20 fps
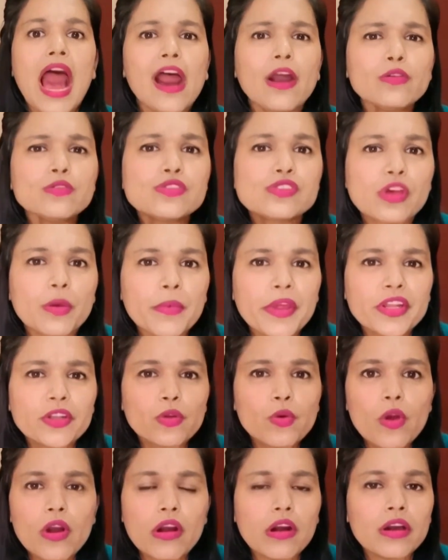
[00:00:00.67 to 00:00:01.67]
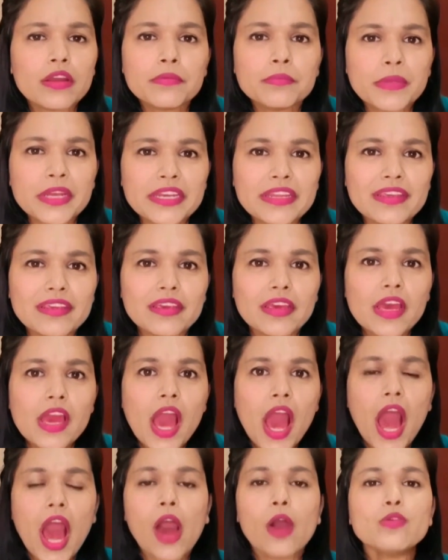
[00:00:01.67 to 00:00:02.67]
how Zomato earn money,
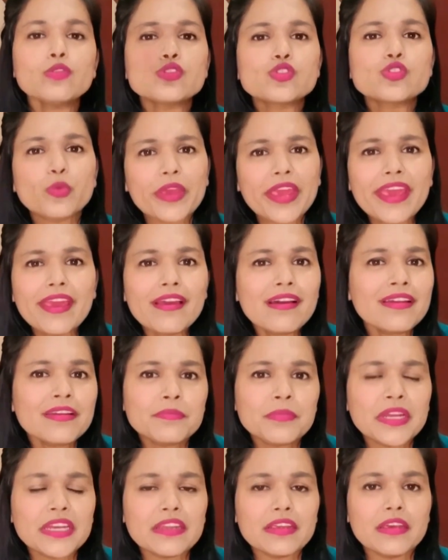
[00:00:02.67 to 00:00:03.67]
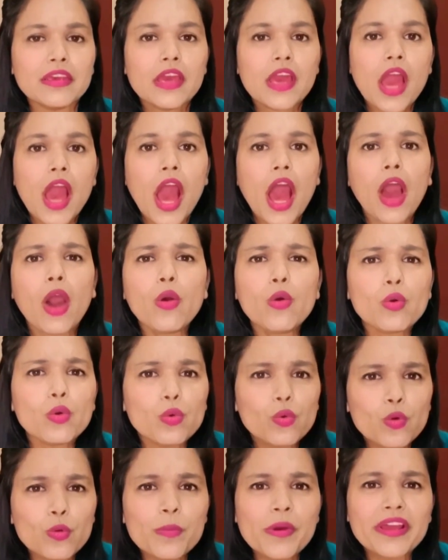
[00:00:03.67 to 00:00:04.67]
how Swiggy earn money, how
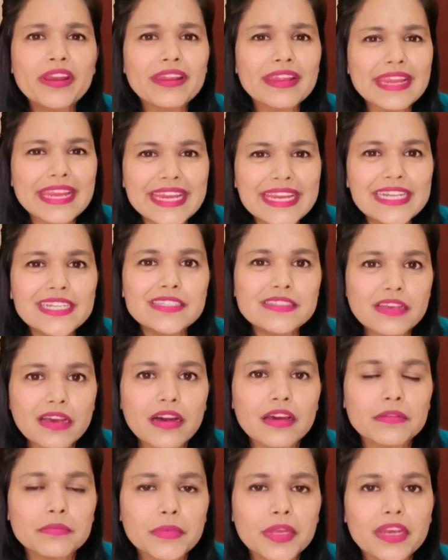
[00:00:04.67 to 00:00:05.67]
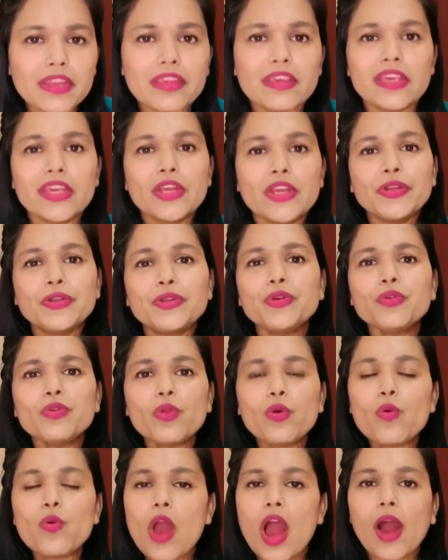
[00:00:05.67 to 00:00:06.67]
Uber Eats earn money. Do you
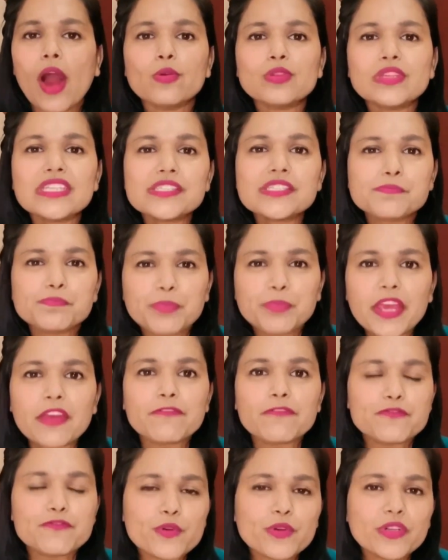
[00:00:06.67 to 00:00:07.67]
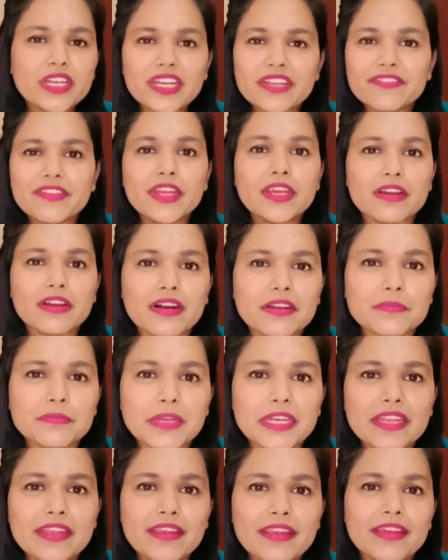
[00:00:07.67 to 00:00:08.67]
know how this big food delivery earn
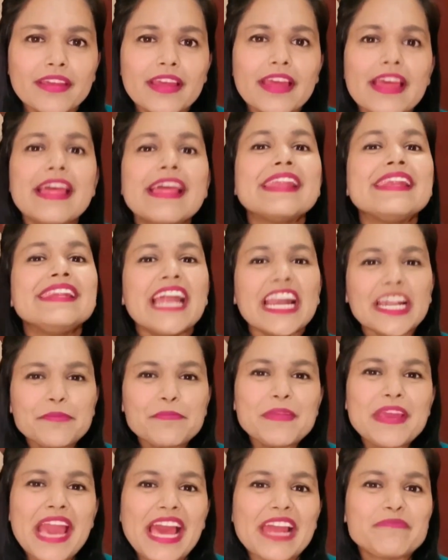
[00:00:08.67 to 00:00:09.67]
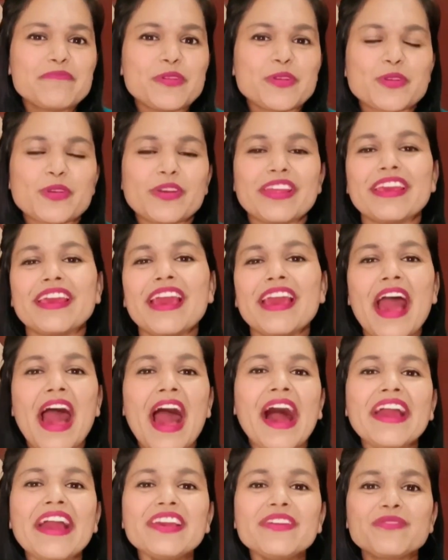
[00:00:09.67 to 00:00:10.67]
money? Let me help you today.
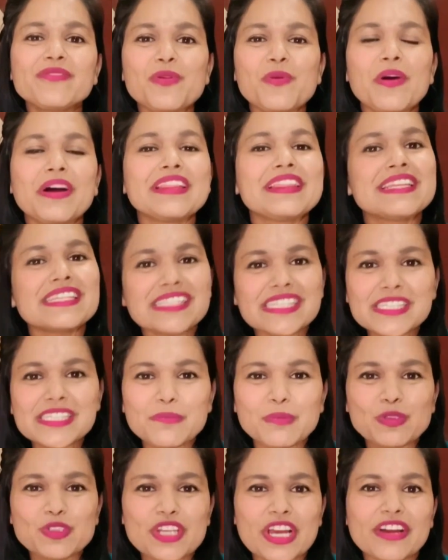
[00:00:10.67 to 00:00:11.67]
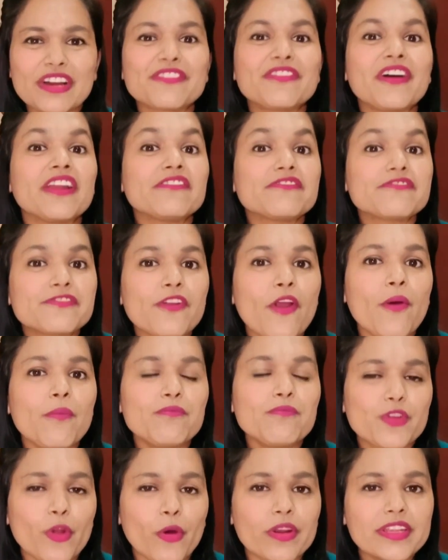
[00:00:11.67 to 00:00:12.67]
Hi everyone, this is Pooja Goyal
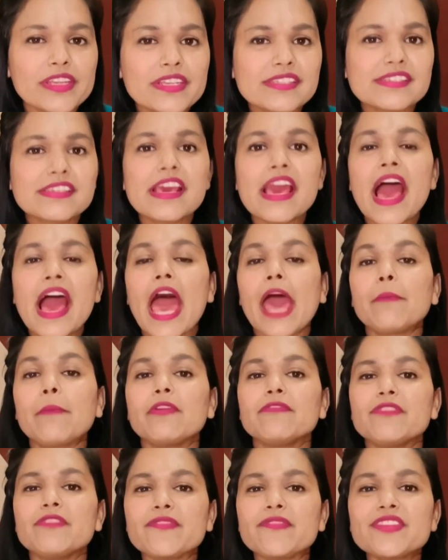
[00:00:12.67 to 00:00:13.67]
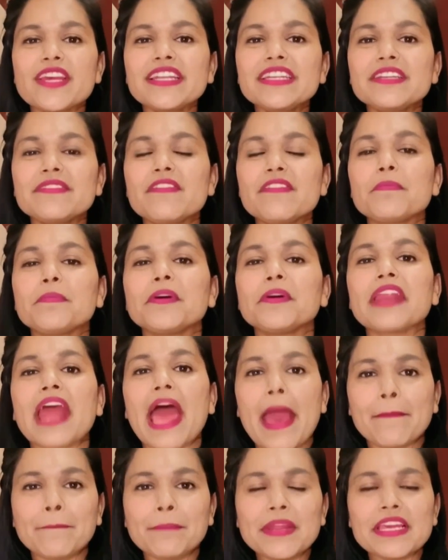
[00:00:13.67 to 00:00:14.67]
from Raunix. I'm a website developer,
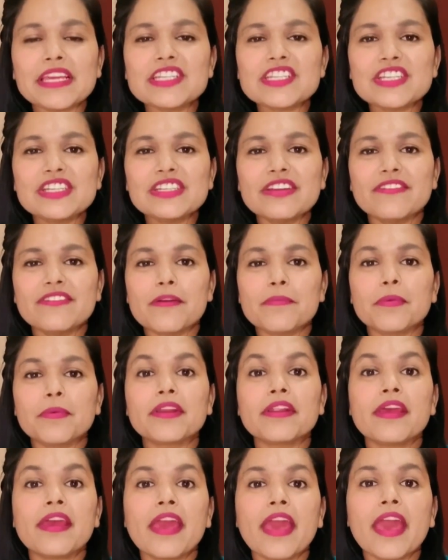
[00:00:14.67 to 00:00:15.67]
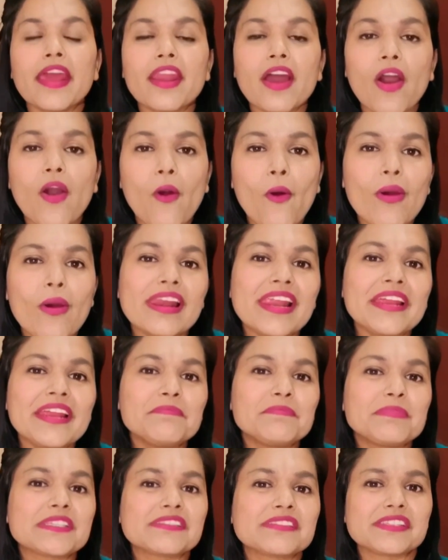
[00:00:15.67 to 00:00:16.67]
application developer, and an
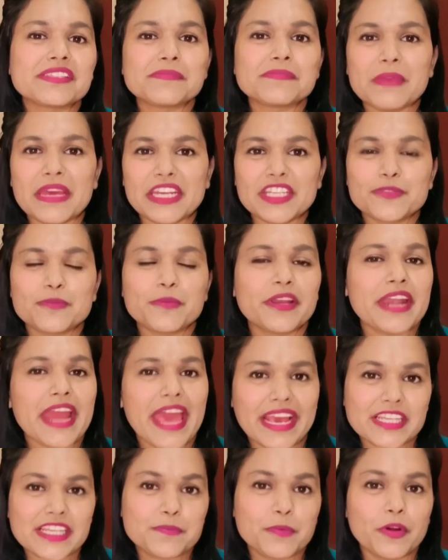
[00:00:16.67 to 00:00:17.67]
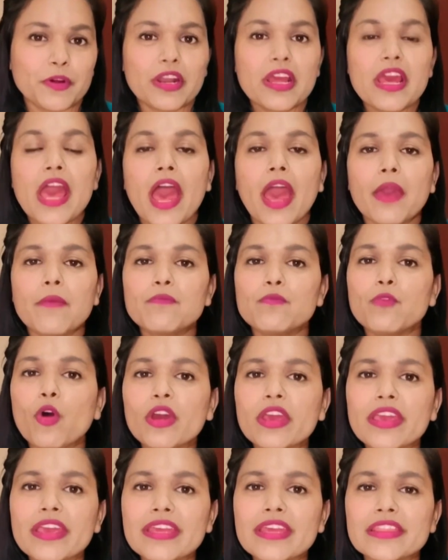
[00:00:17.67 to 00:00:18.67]
online business management expert. I'm
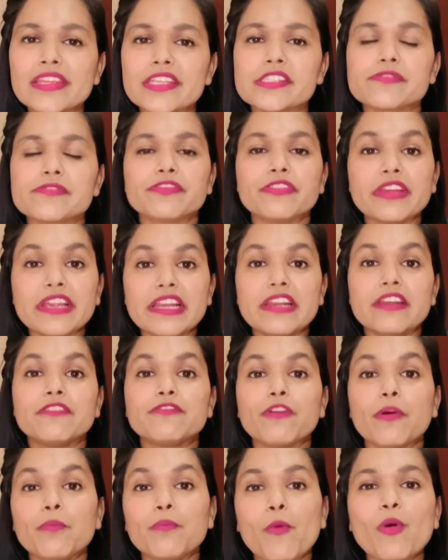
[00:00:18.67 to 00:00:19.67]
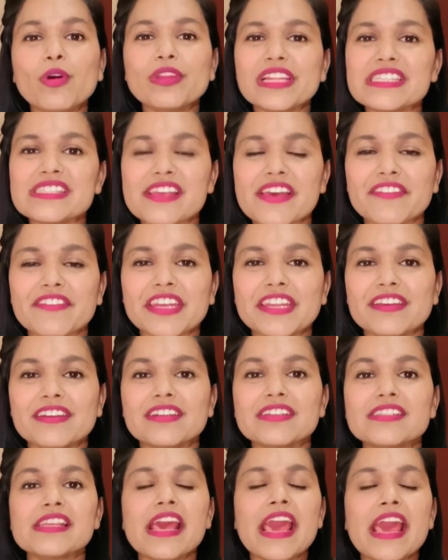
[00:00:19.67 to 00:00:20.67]
working in this field for more than 7
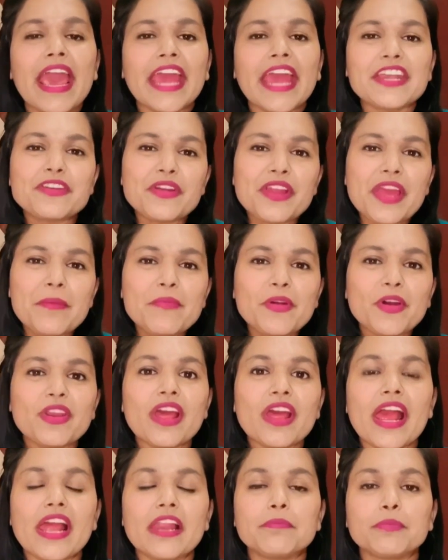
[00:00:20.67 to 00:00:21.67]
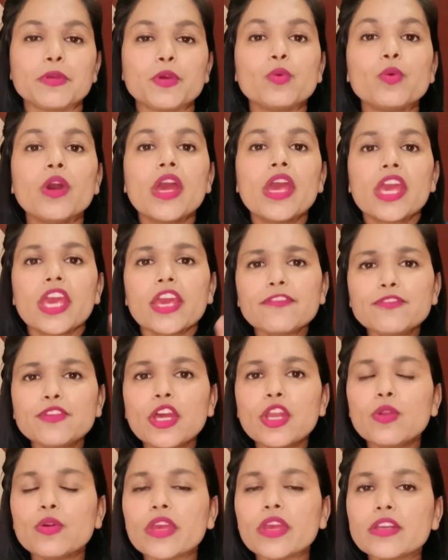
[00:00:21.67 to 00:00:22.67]
years, and today I'm going to help you. If you
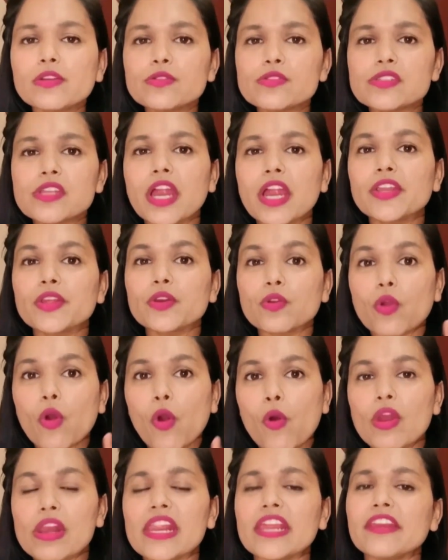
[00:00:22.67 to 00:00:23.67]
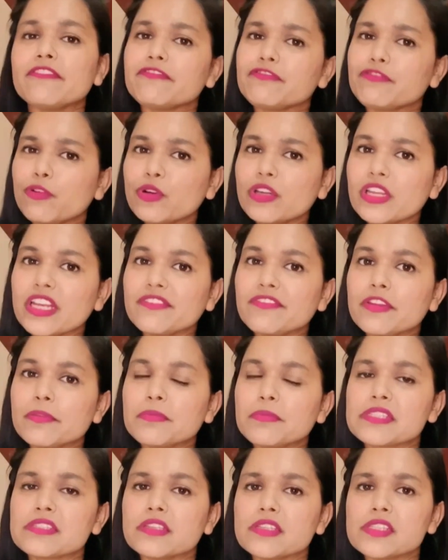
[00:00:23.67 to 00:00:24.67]
are looking to start your online food delivery
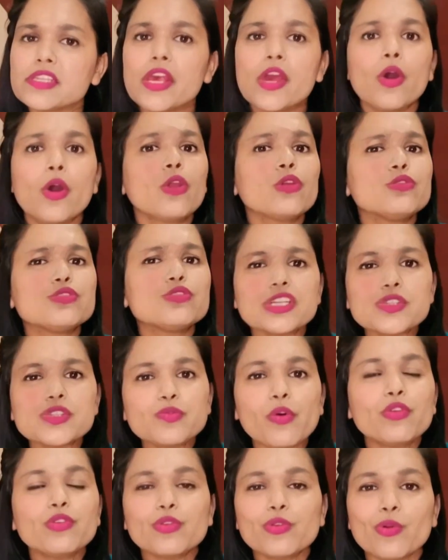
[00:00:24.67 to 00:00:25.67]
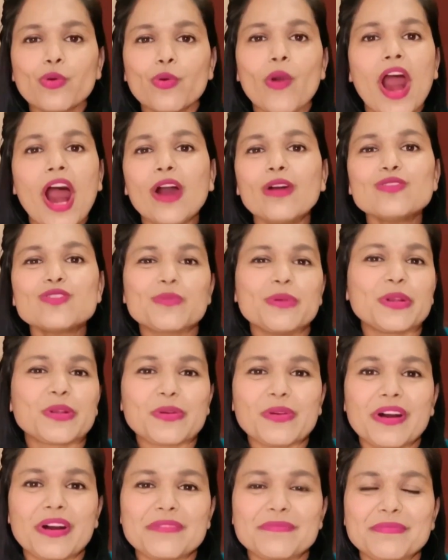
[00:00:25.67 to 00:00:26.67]
business, or you just want to know how
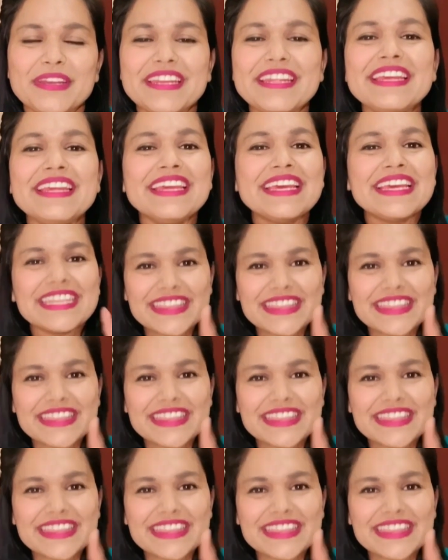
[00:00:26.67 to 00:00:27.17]
Zomato earn money,